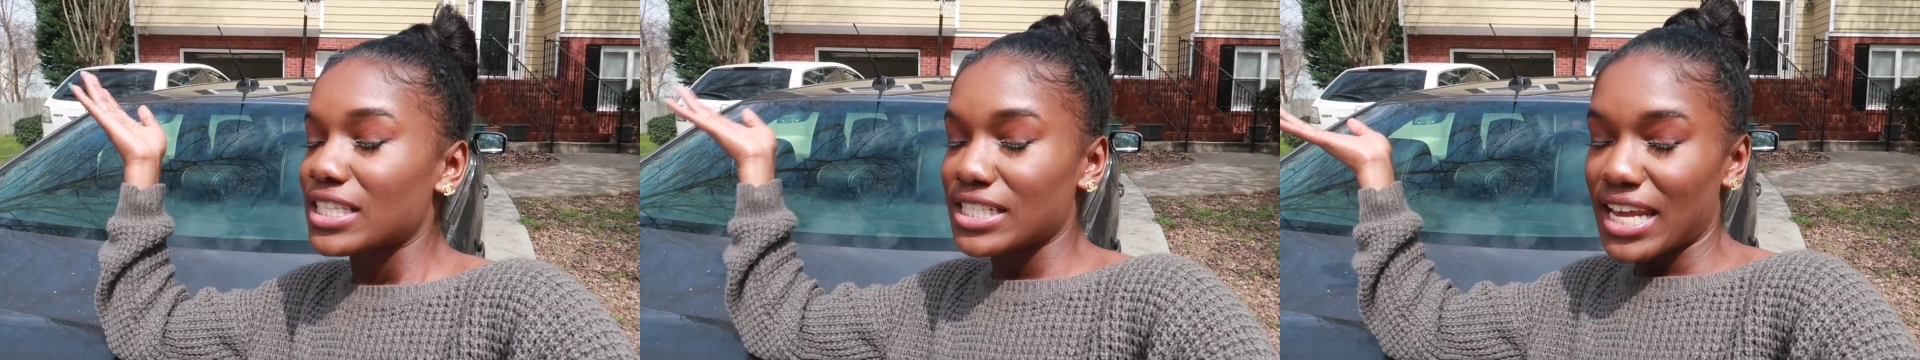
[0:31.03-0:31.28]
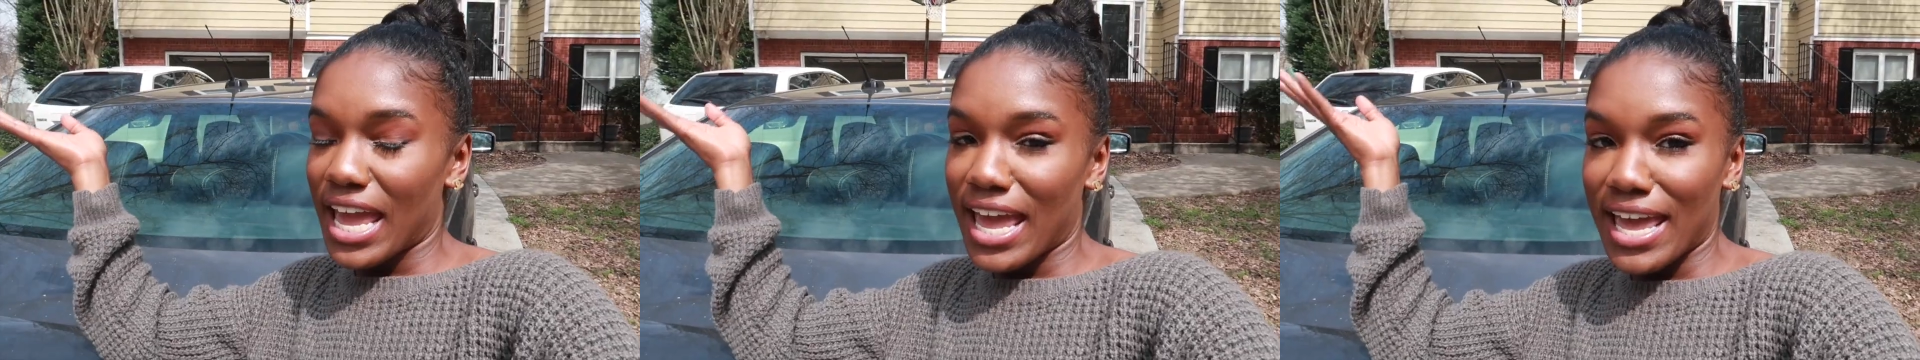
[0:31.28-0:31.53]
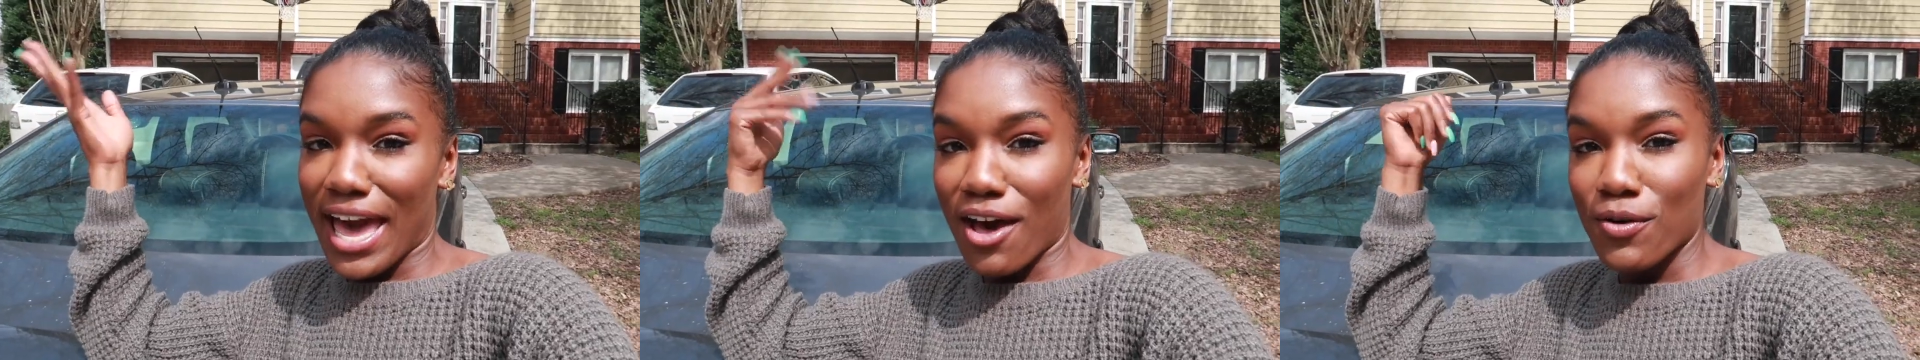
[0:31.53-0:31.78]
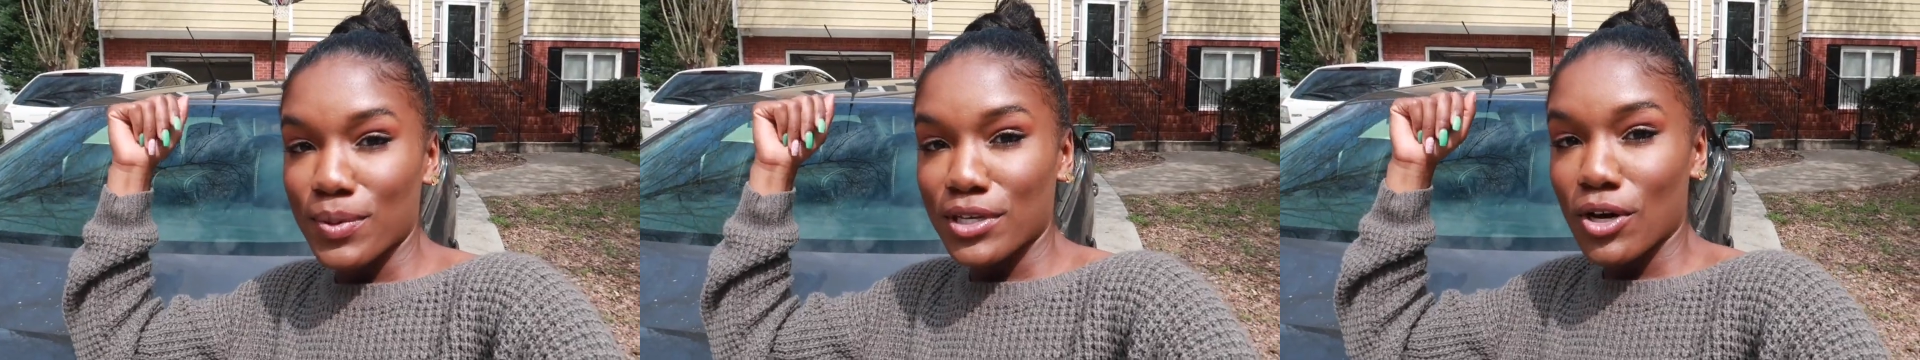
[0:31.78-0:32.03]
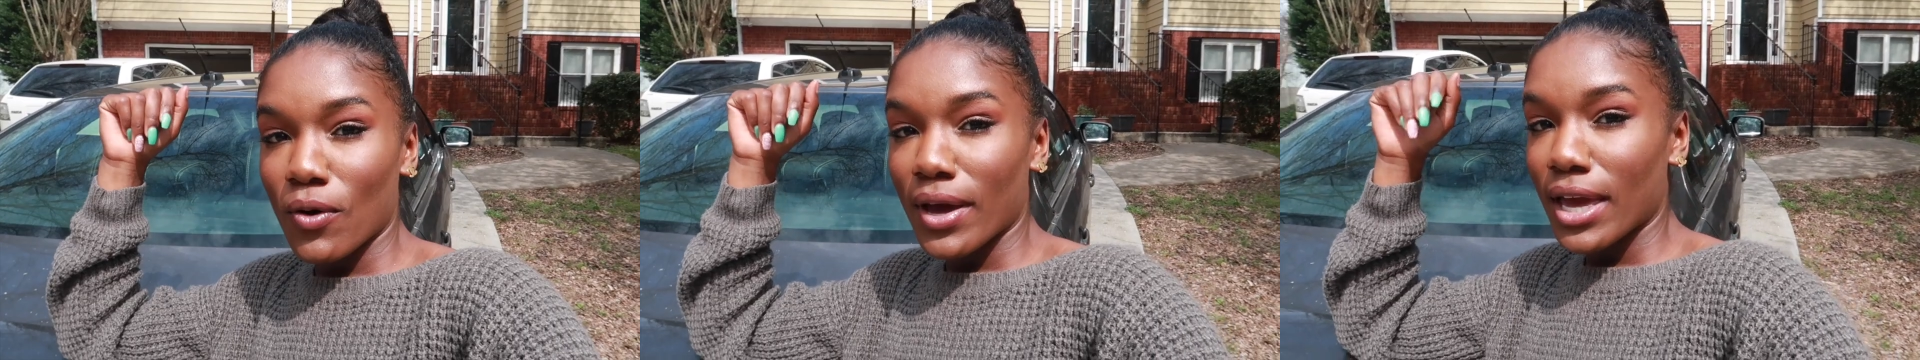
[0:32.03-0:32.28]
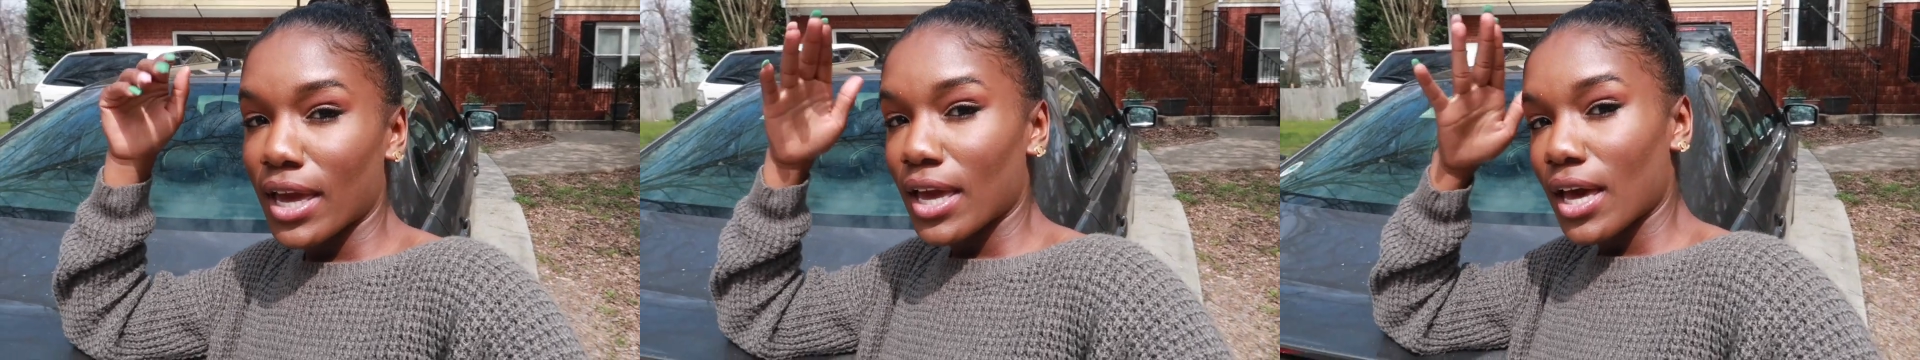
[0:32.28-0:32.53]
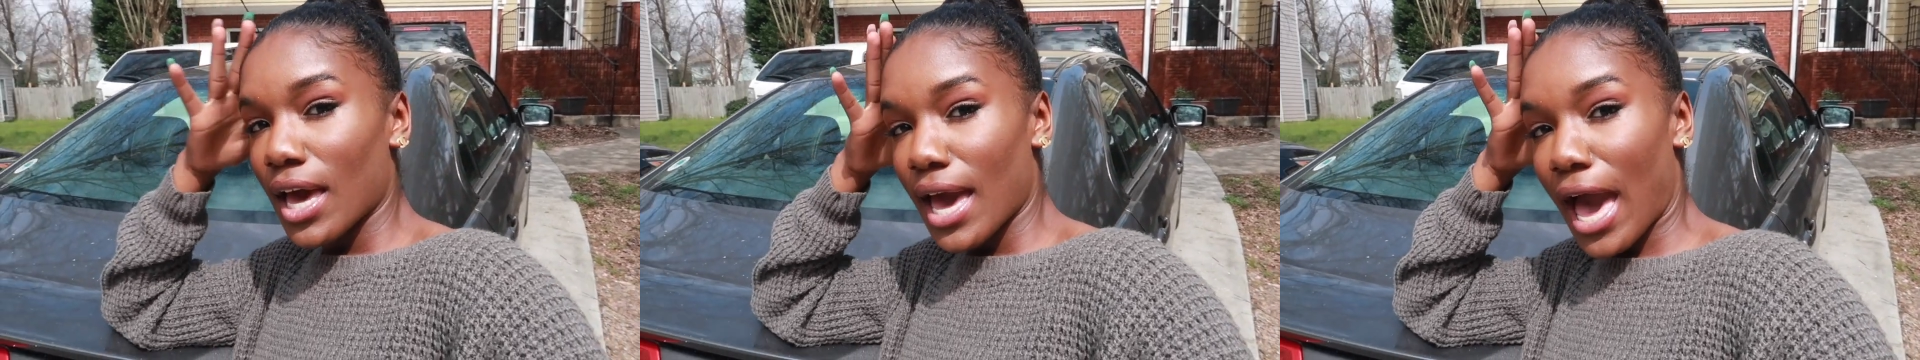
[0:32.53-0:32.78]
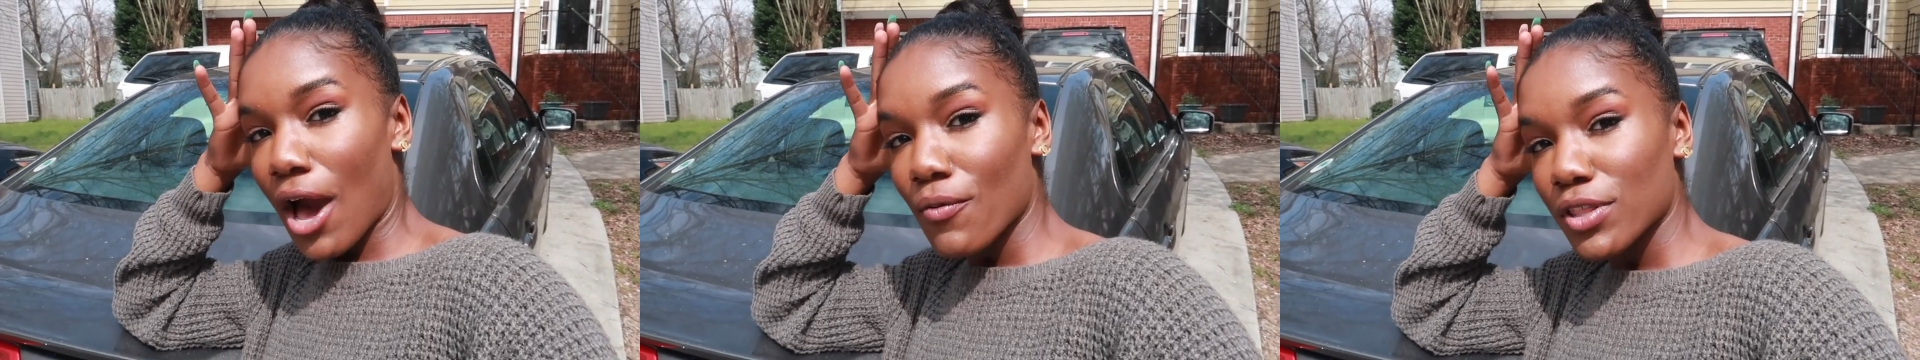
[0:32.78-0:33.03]
Today I'll be going
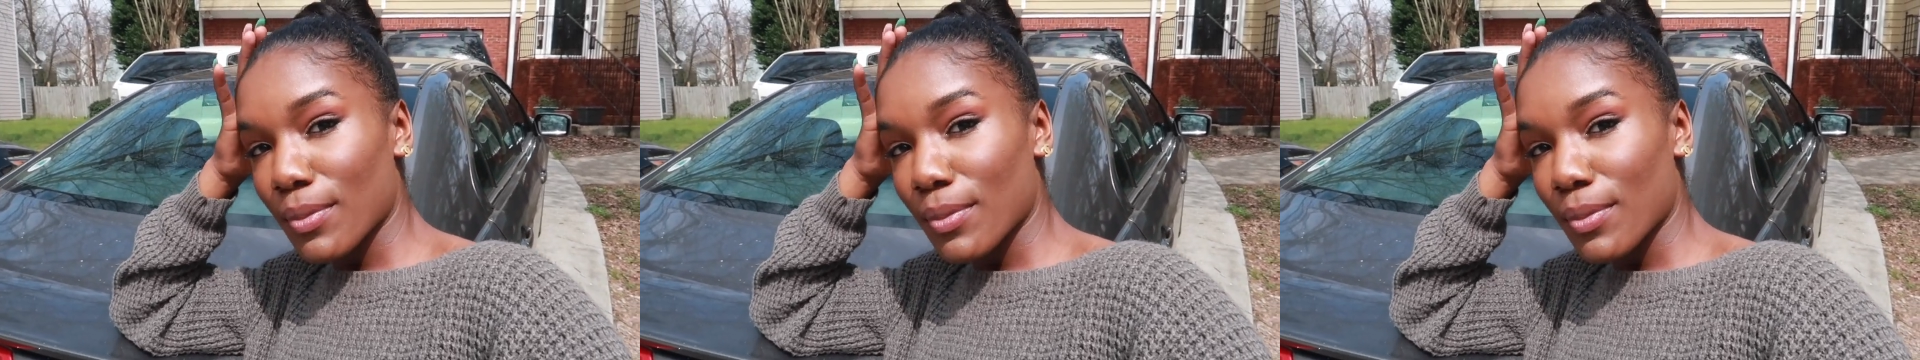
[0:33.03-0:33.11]
out with